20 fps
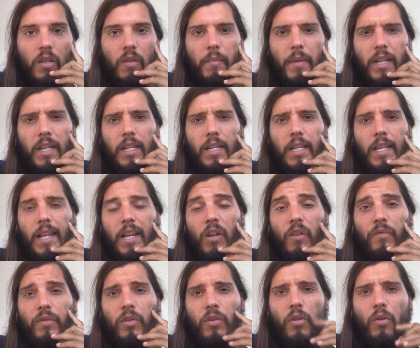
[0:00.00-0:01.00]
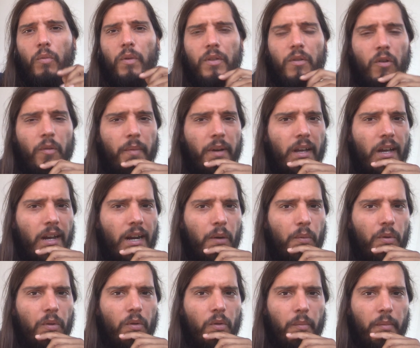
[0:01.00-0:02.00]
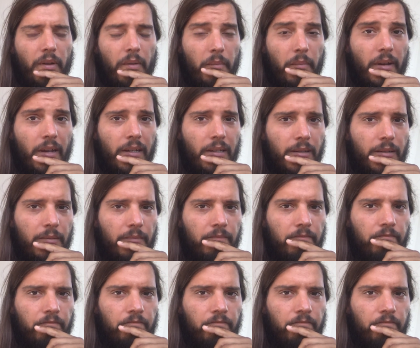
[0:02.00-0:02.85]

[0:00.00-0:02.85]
Humanity, I love you all with all my heart, with all my might.